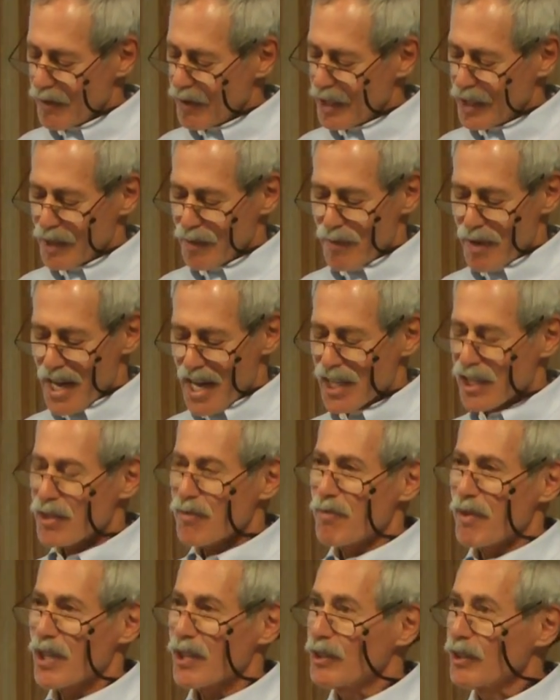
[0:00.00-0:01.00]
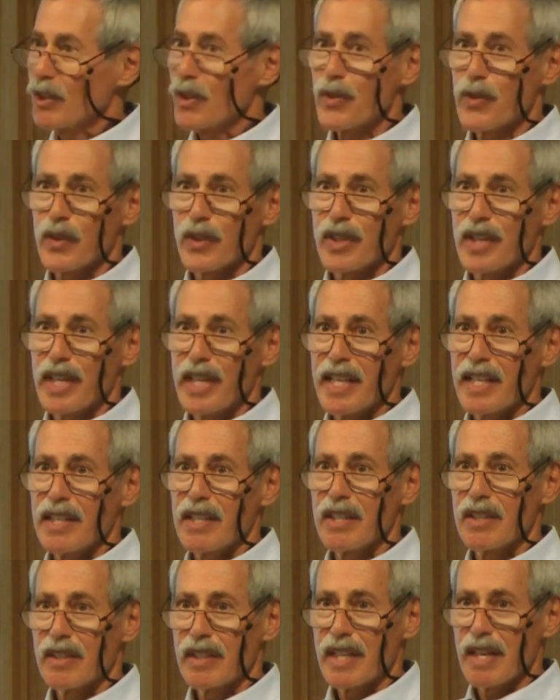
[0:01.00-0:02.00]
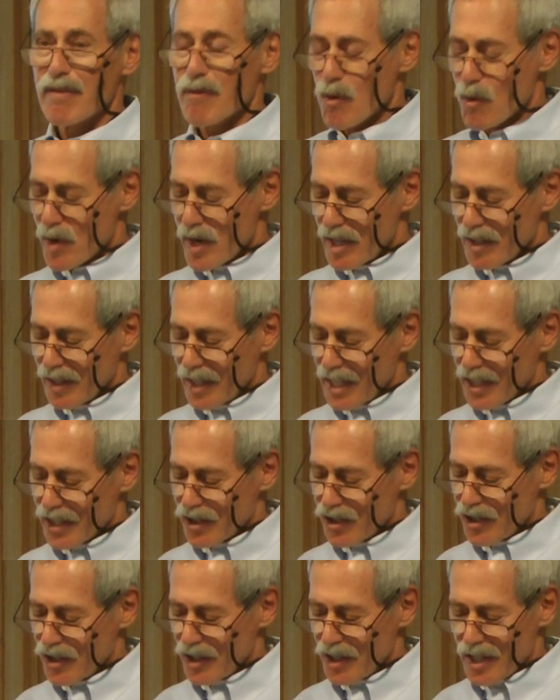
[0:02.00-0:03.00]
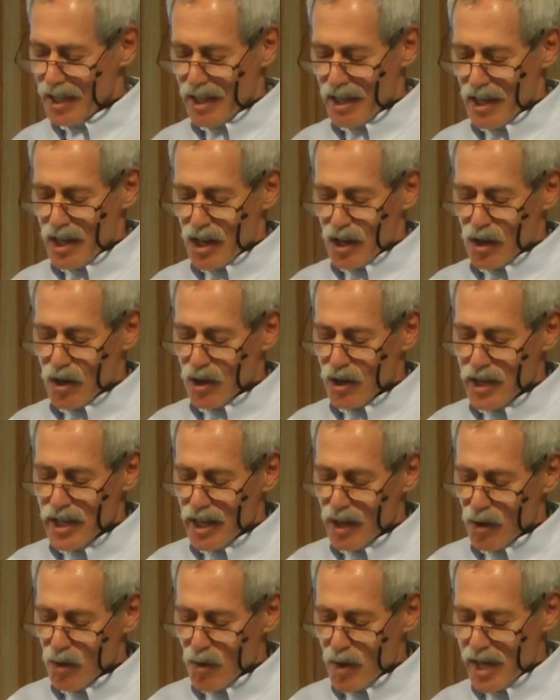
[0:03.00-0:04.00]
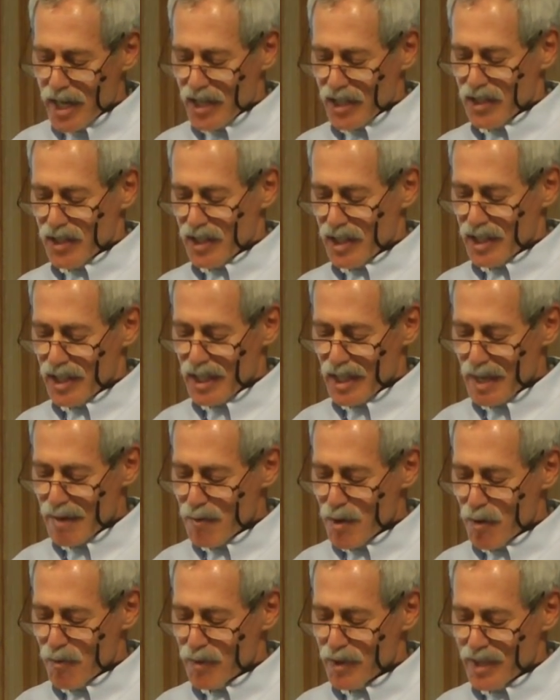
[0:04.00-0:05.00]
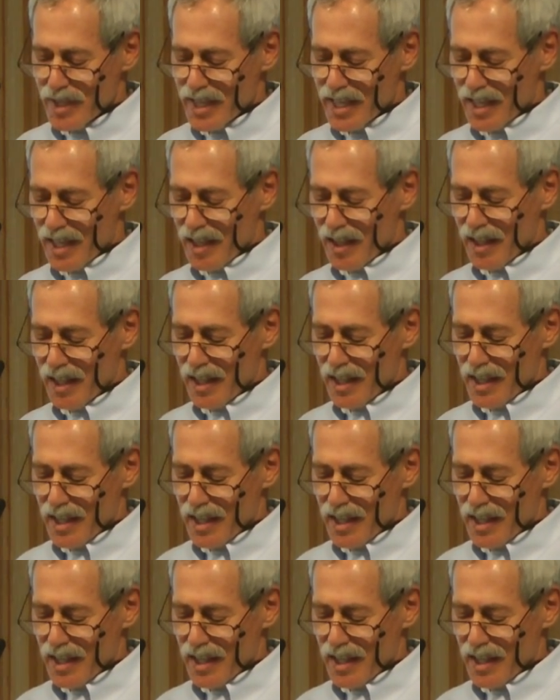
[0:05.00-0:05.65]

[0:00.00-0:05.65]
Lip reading: In the past, Martin Luther King gave a Ware lecture, Cornel West, Ibu Patel,